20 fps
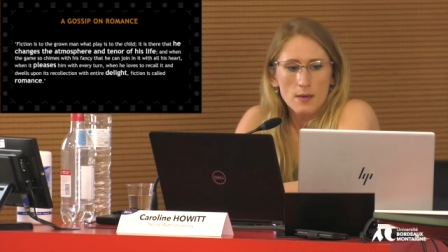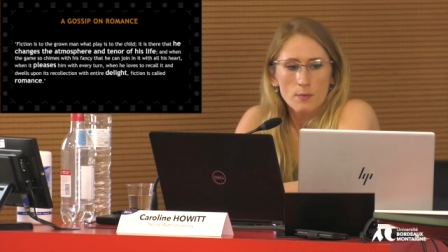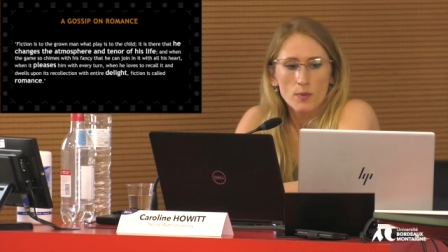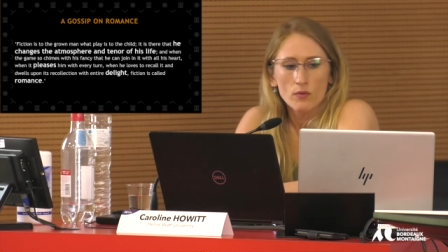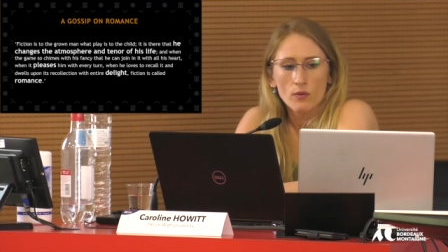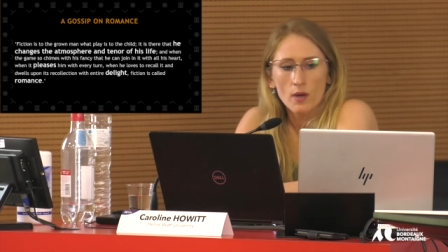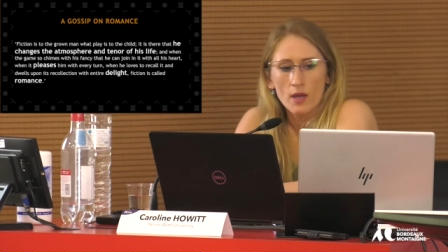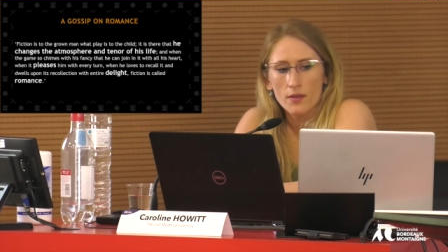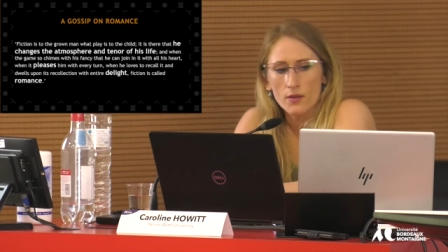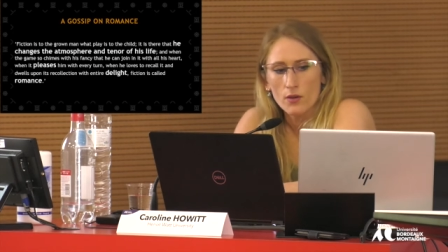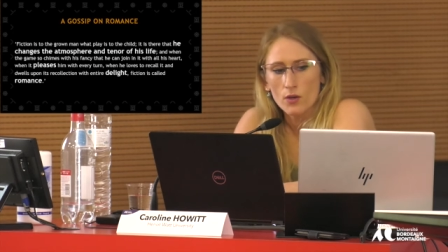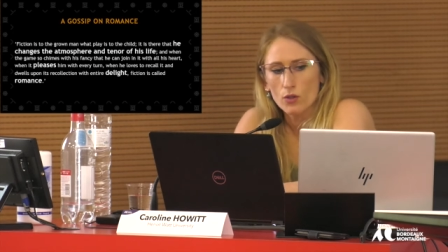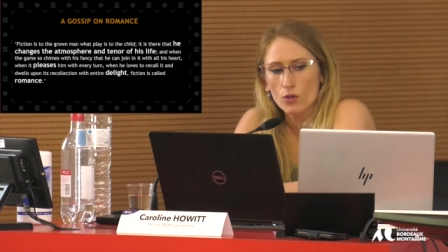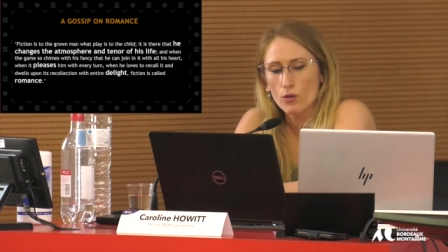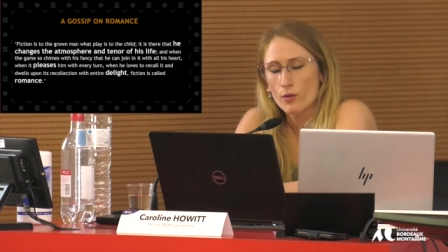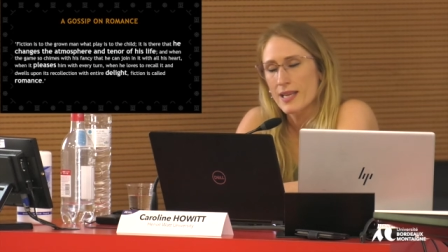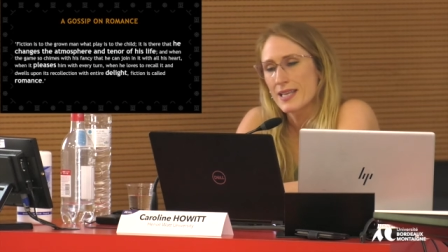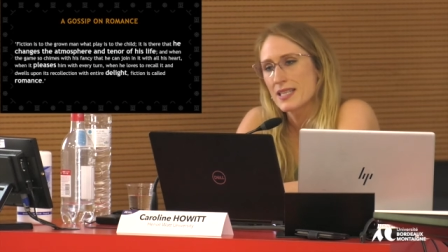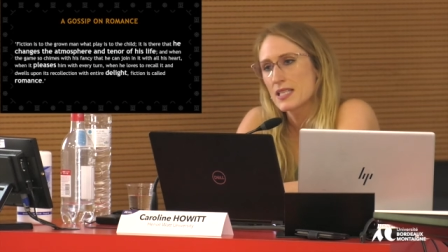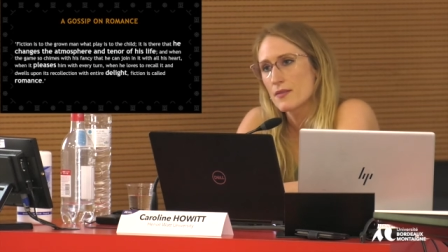but rather
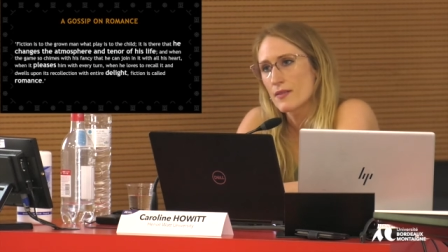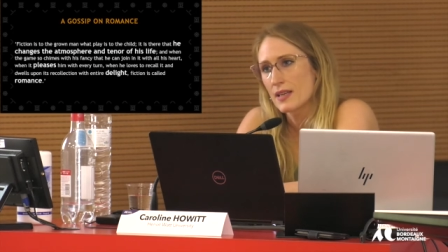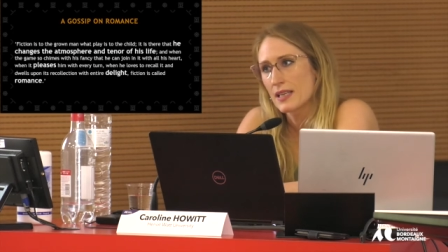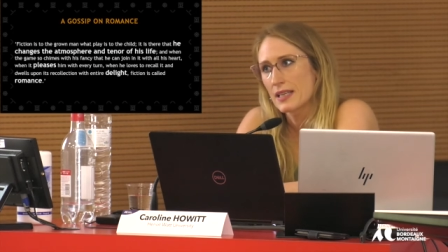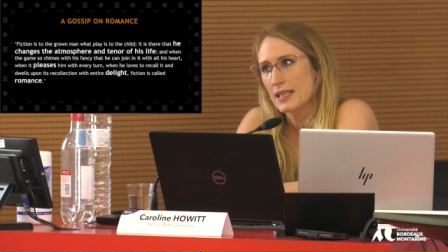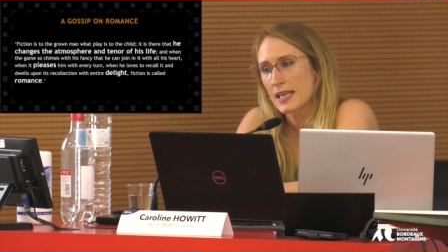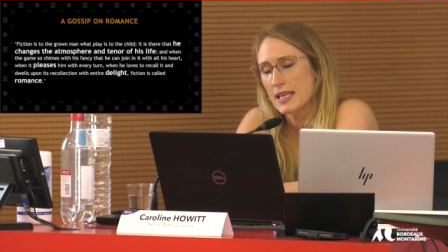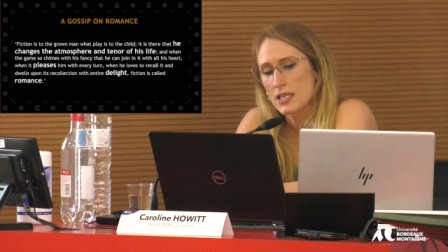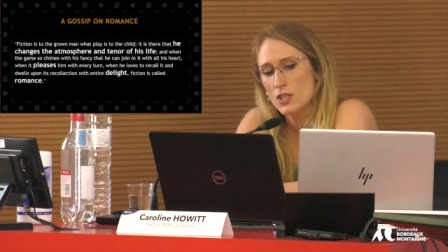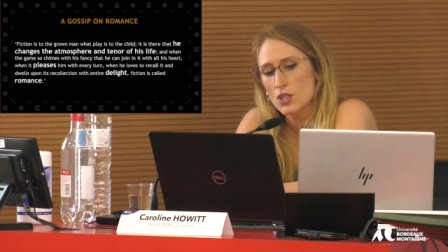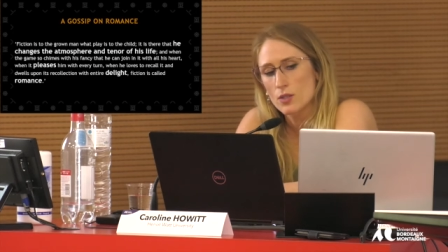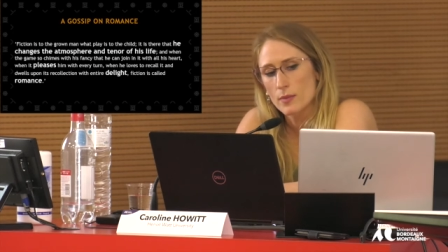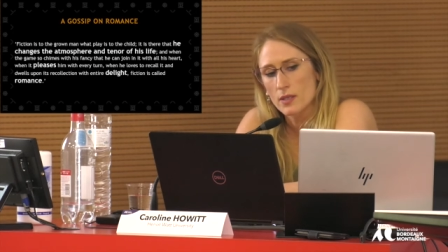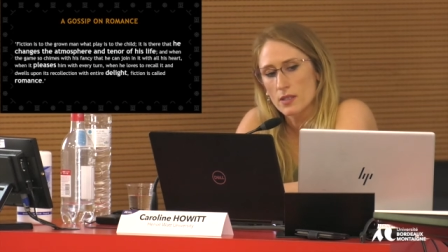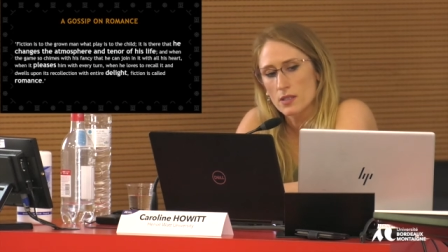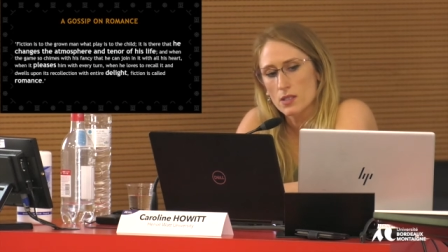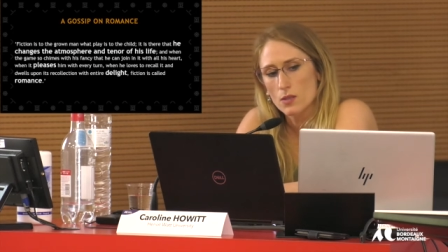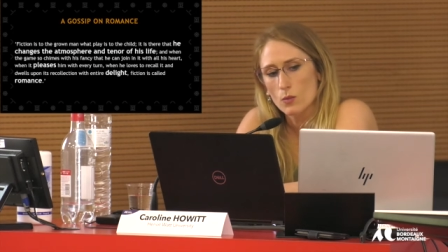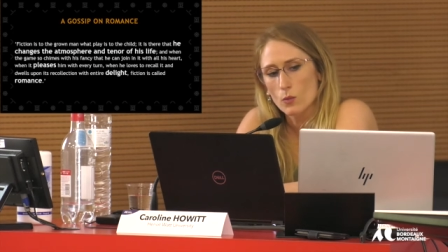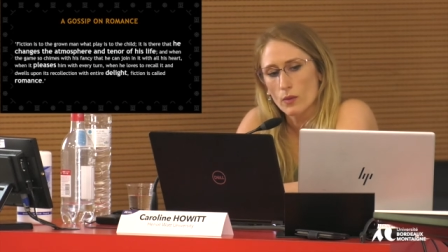creative
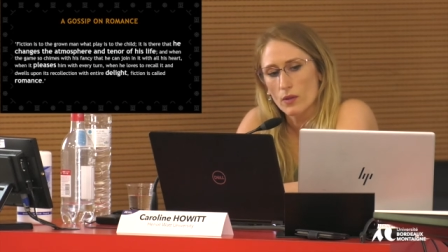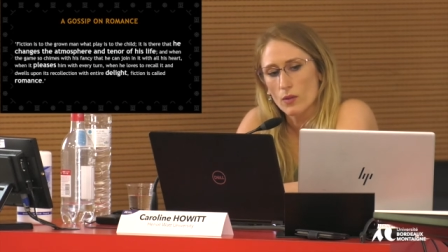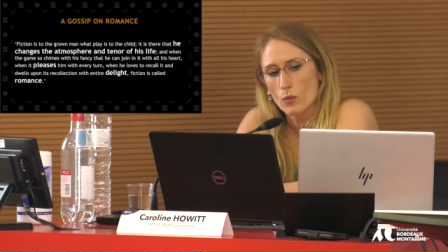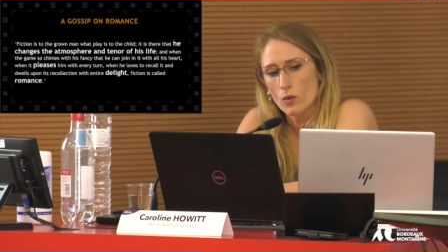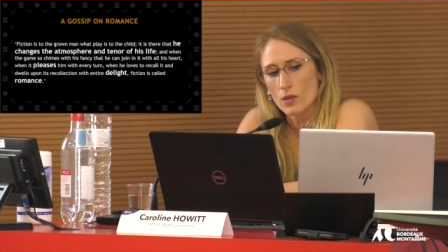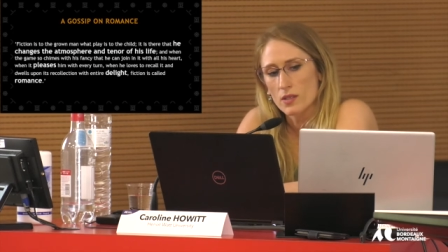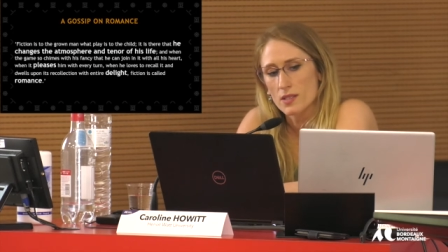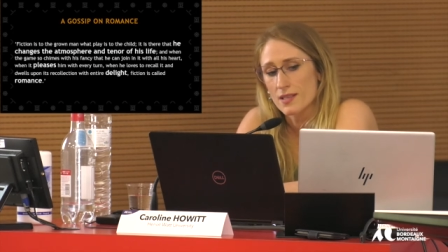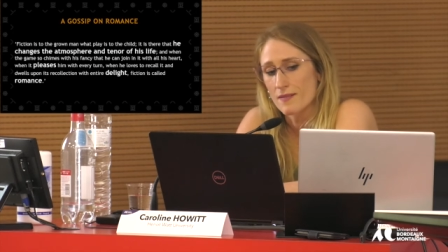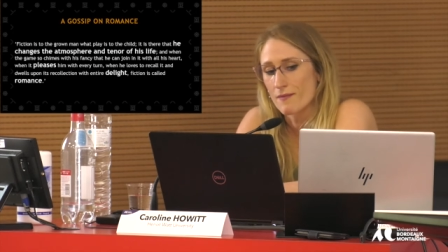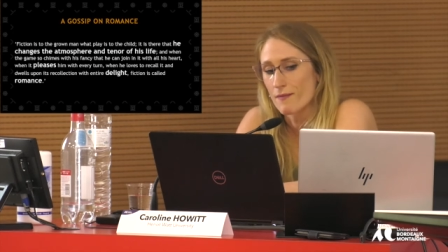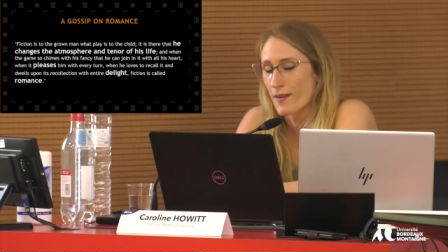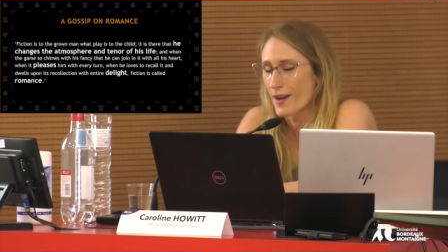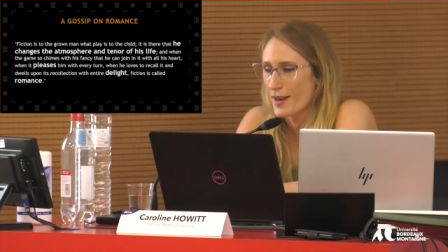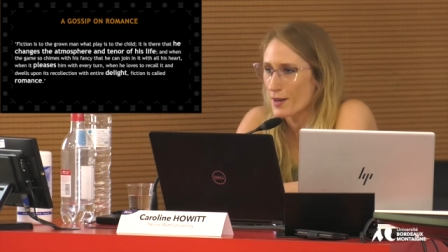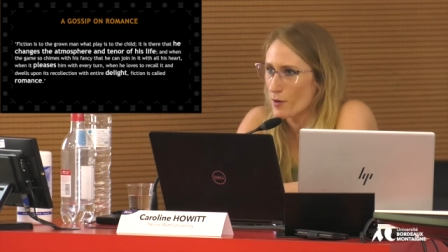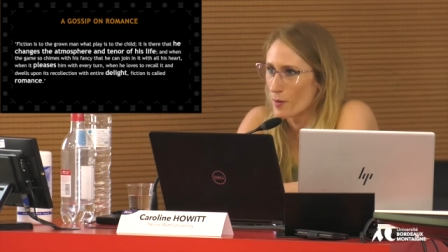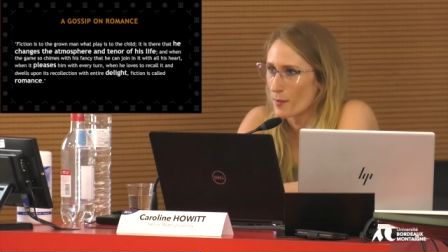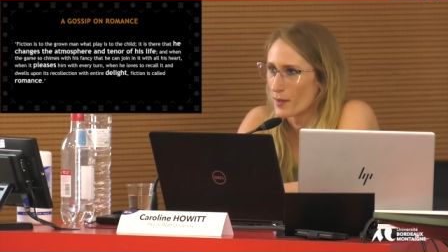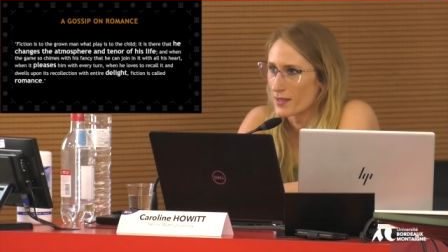engagement with one's
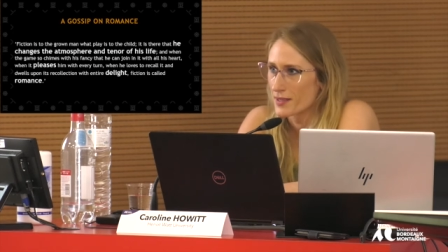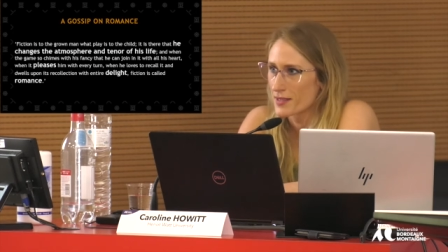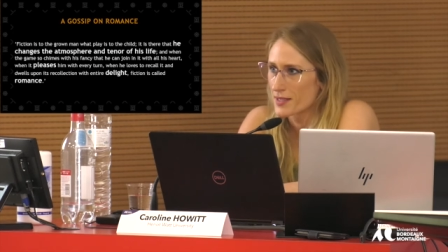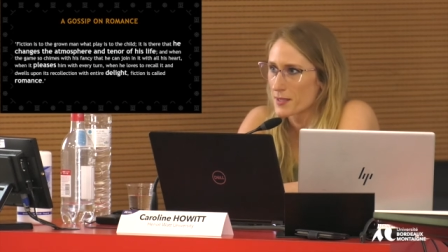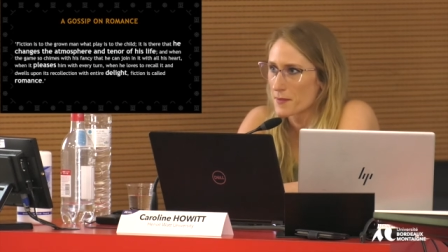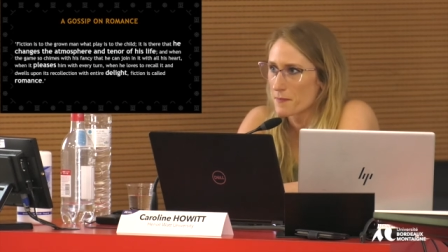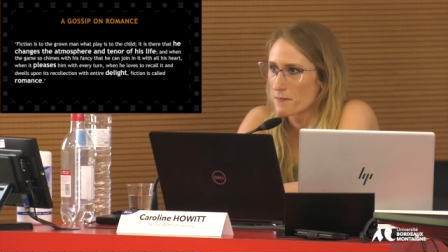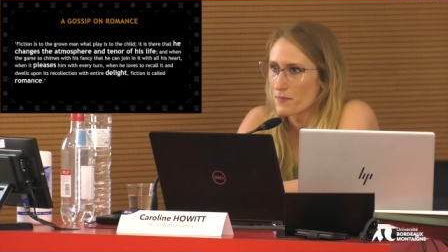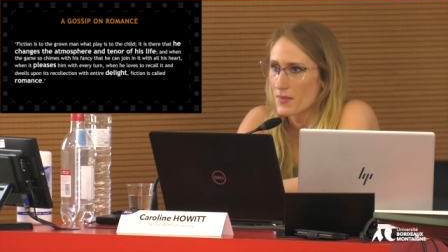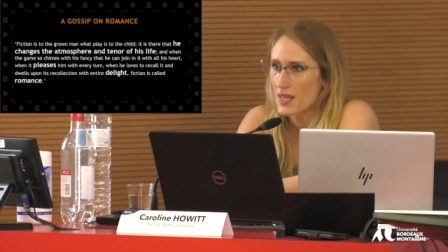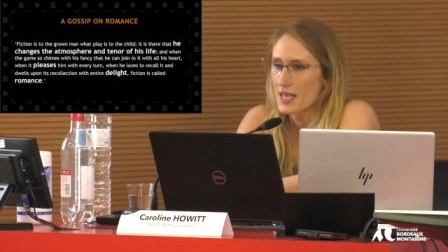environment.